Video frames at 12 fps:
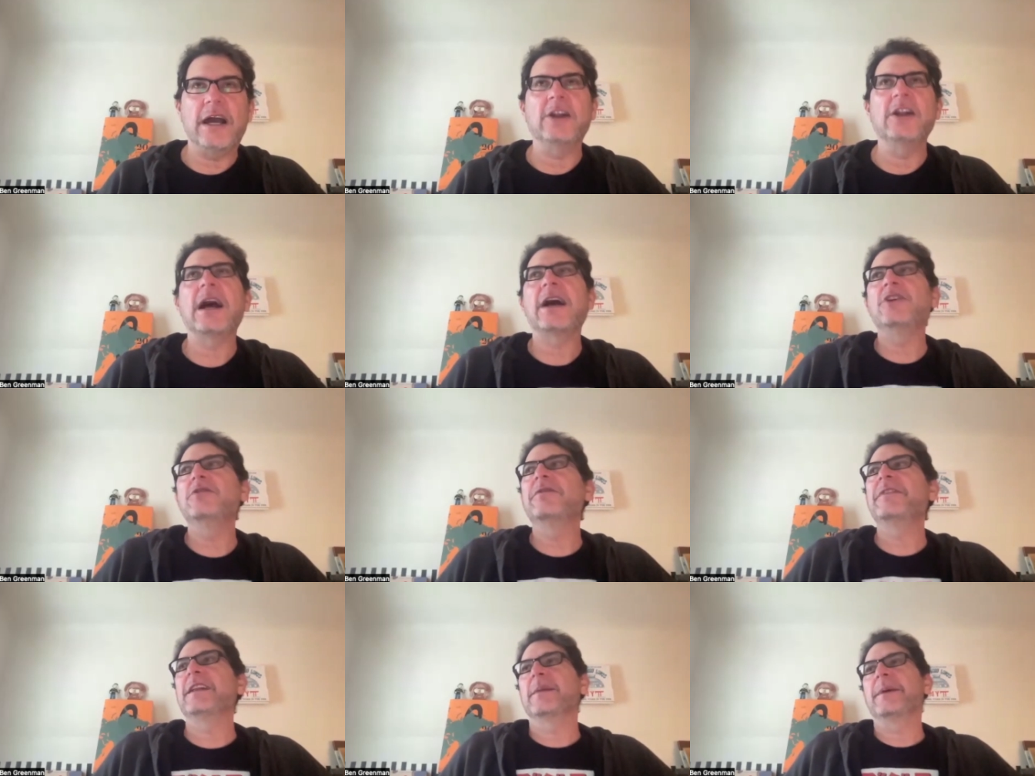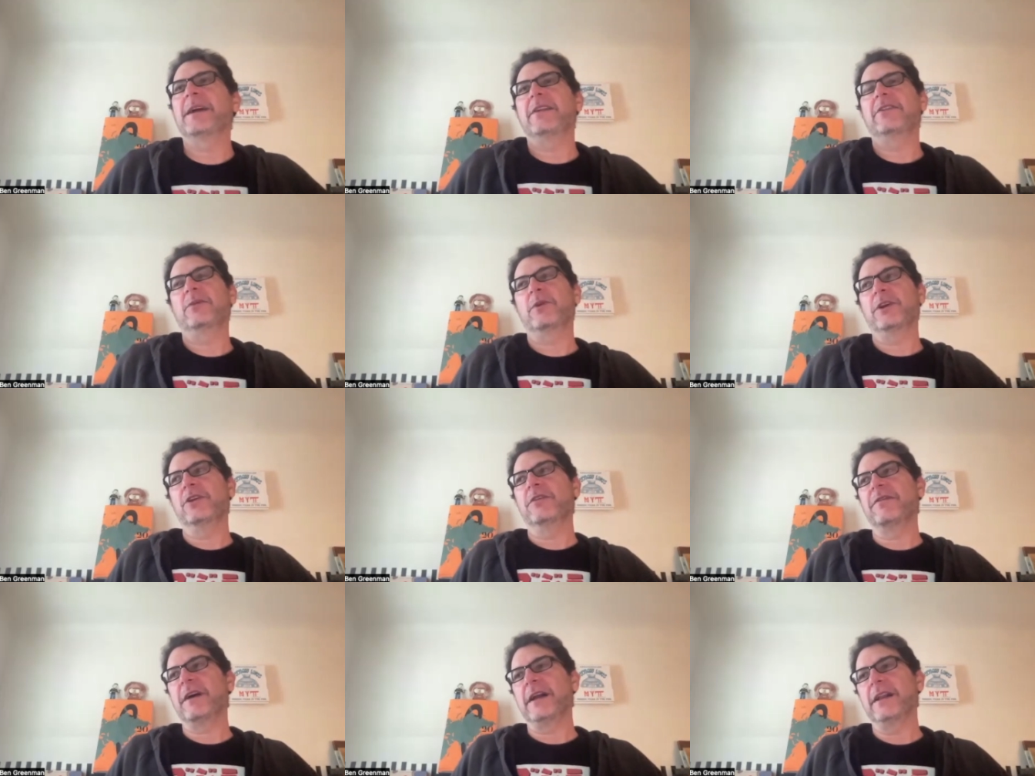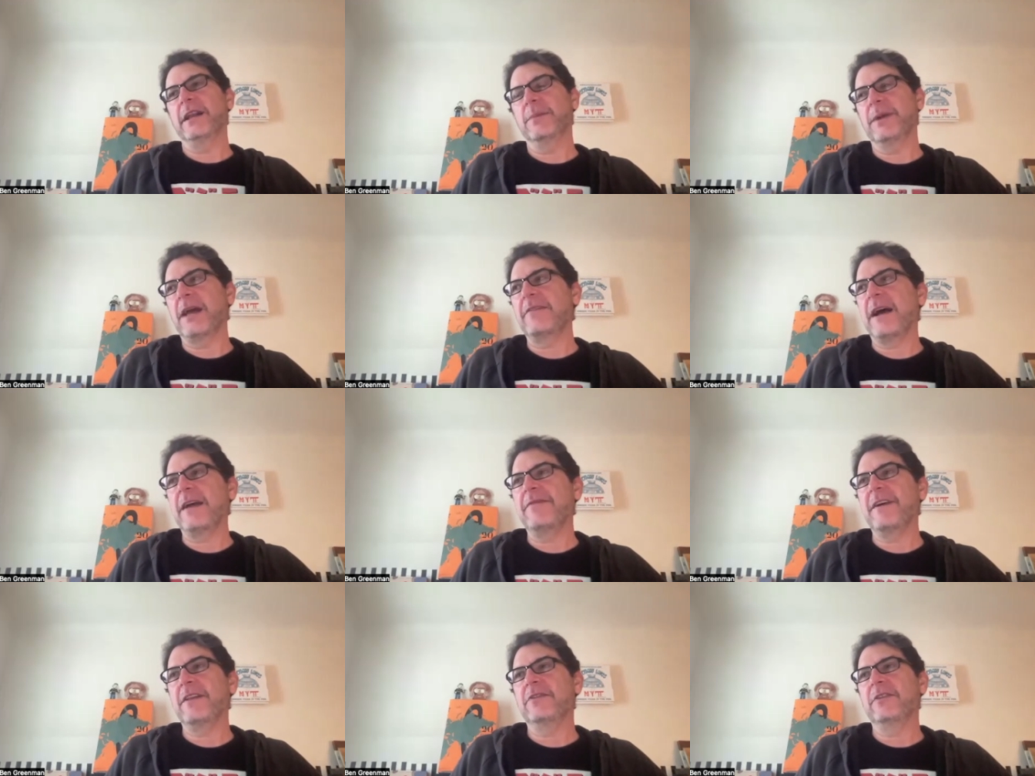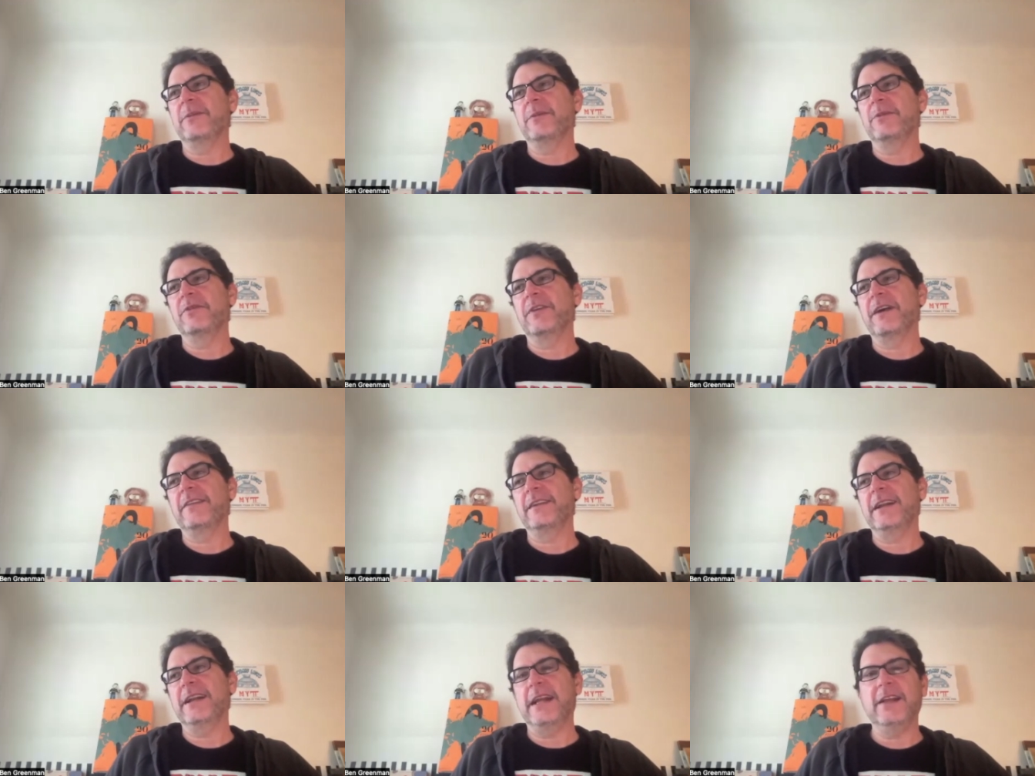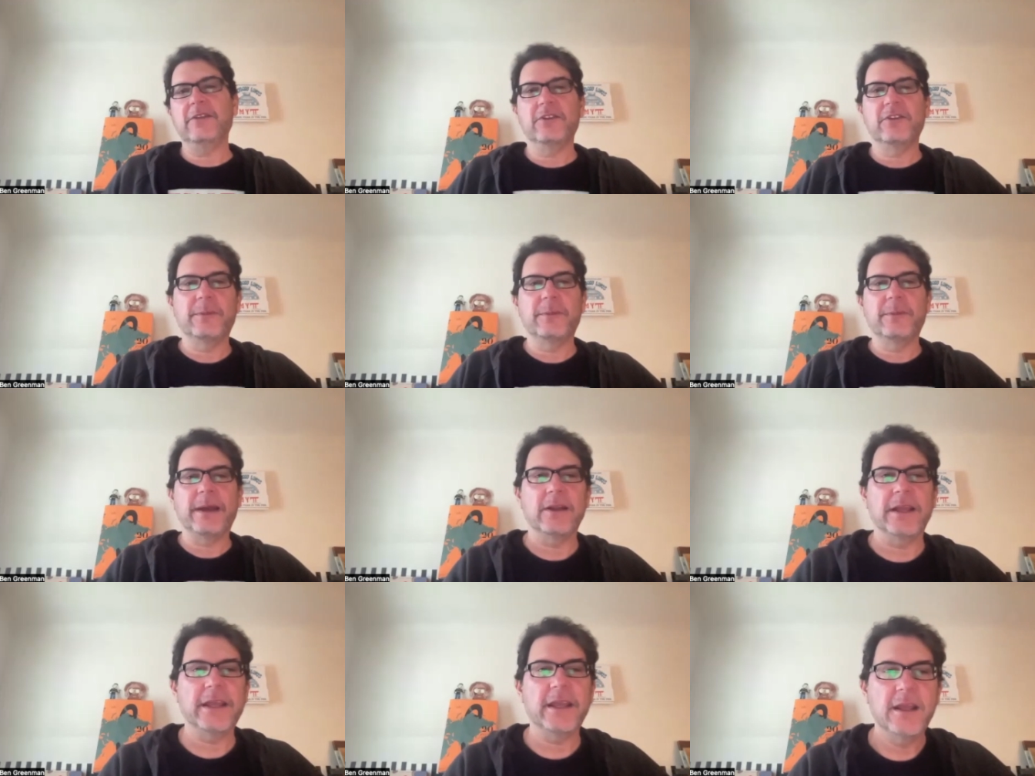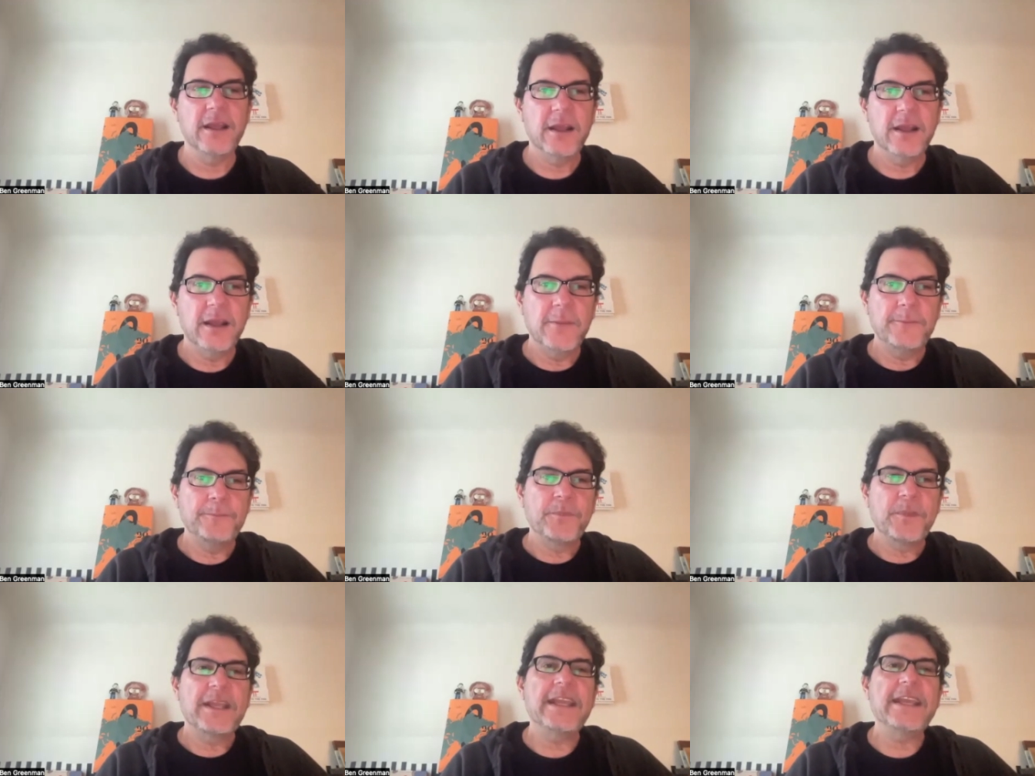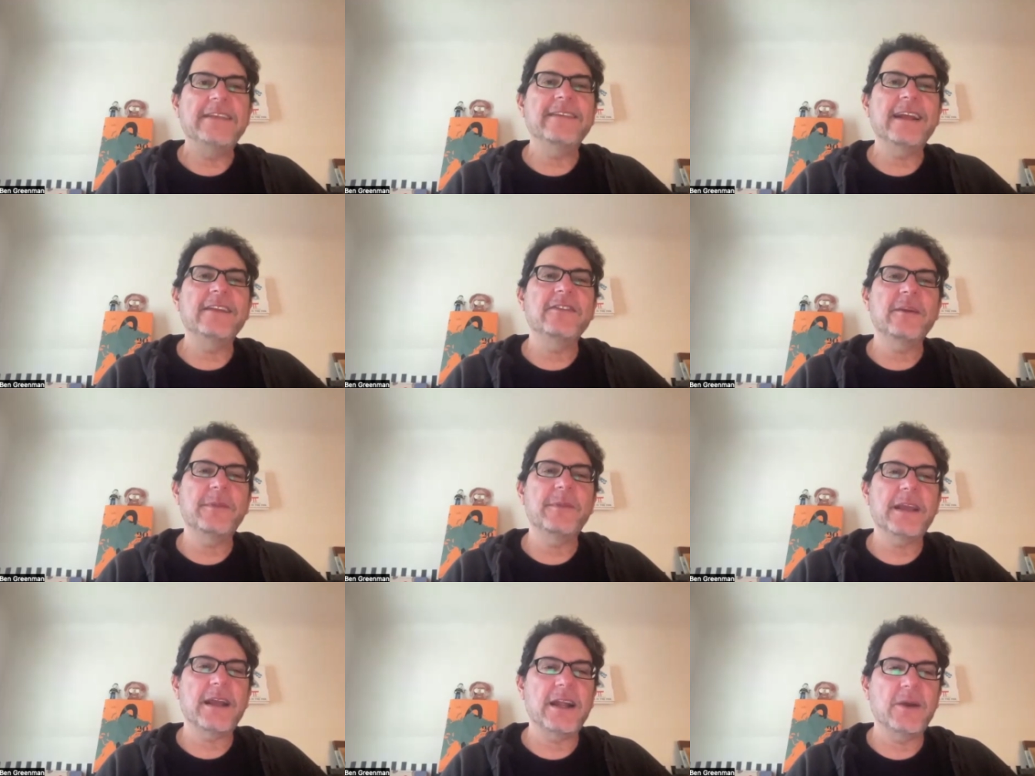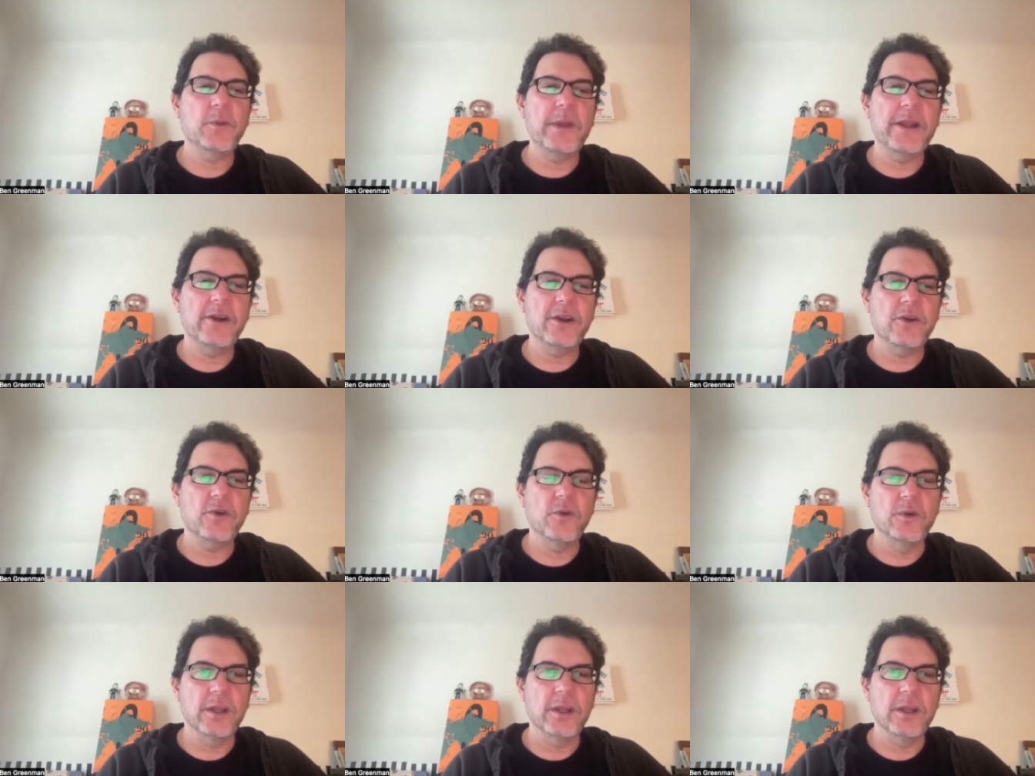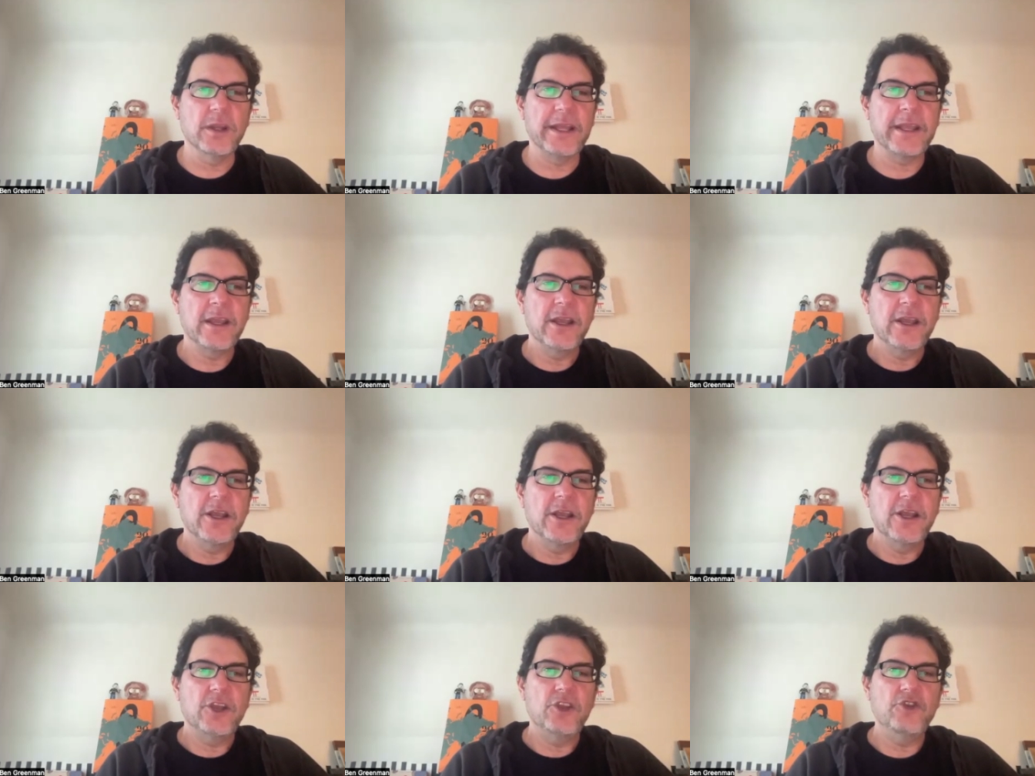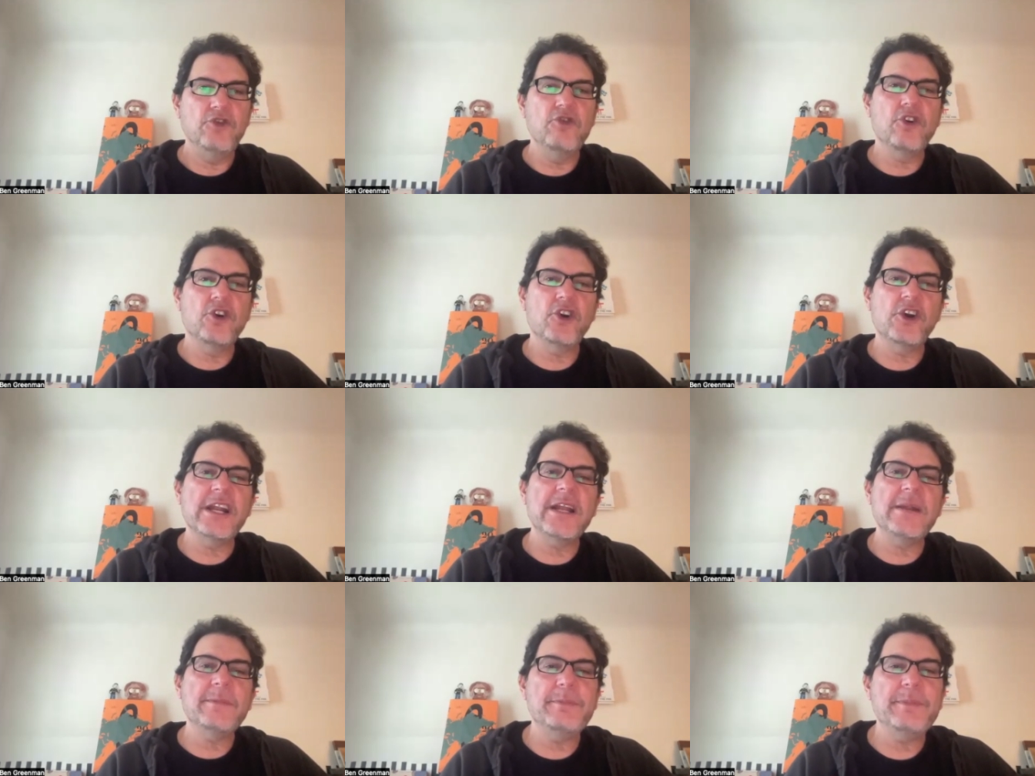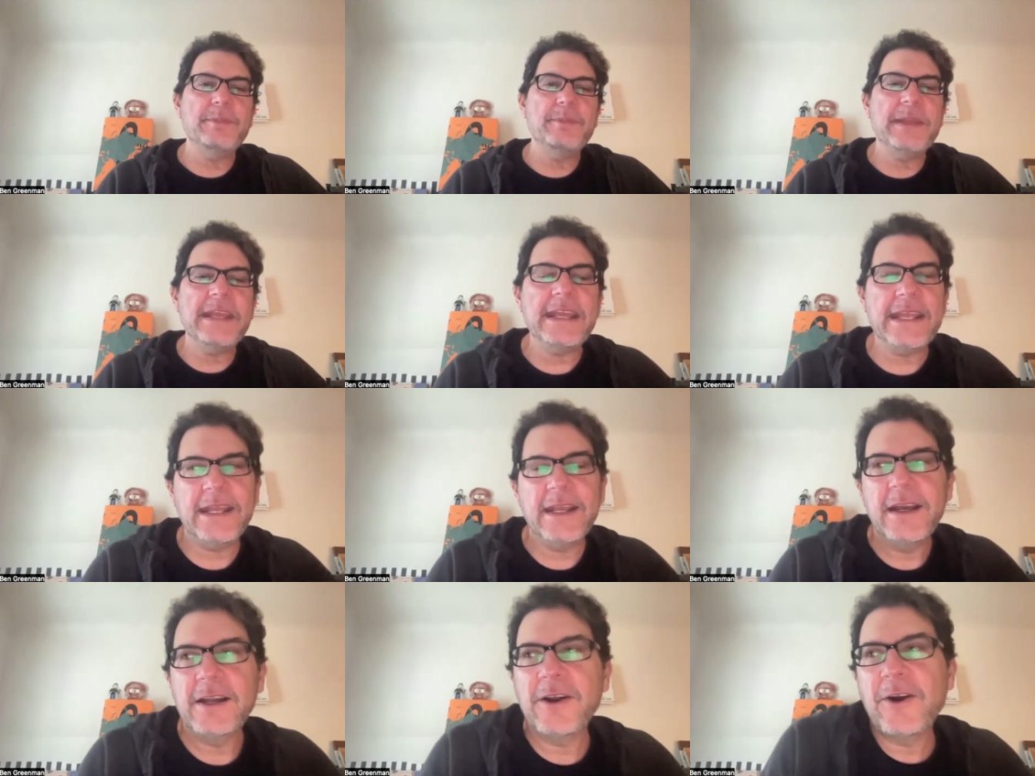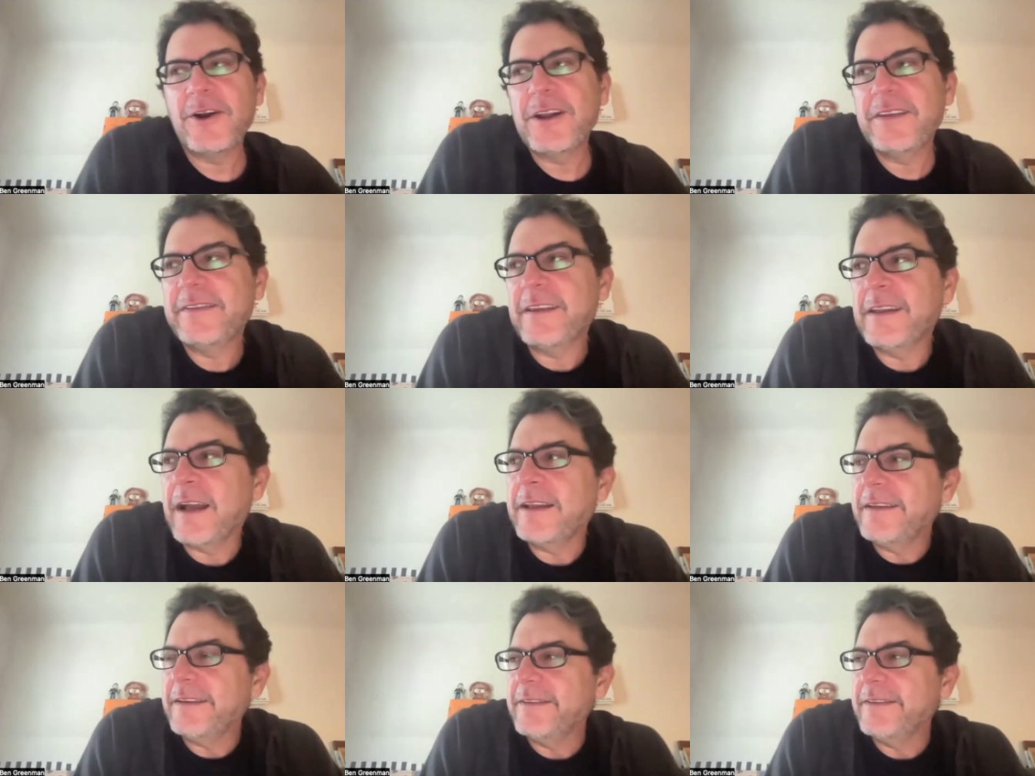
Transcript: don't know how you feel about this and what you're finding, but I, I found some of the most fascinating answers about, like, he said something kind of weird and cool. Like, you couldn't be an artist in nineteen